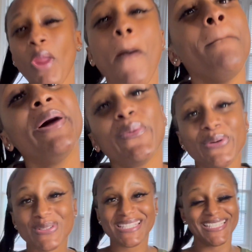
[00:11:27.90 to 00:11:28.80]
but
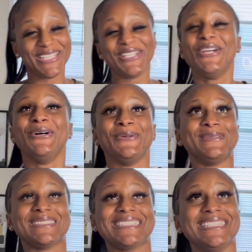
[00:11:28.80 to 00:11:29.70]
we'll see,
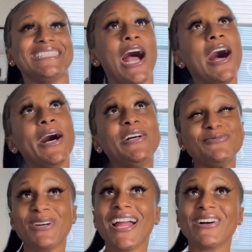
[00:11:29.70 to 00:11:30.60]
we'll see.
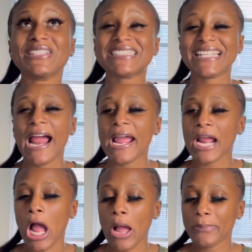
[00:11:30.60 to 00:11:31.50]
Um, what else did I
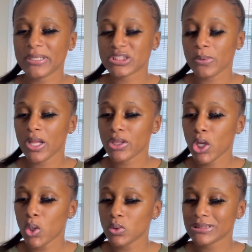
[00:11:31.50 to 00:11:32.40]
accomplish? What other
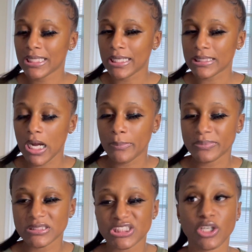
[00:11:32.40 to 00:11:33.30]
goals did I
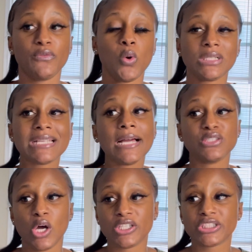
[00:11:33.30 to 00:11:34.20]
accomplish? Of course, I
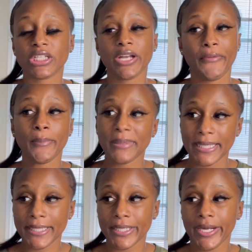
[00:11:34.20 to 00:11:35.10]
launched another
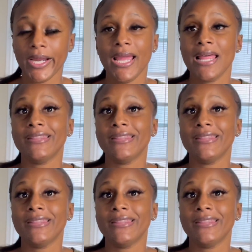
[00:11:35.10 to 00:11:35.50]
planner.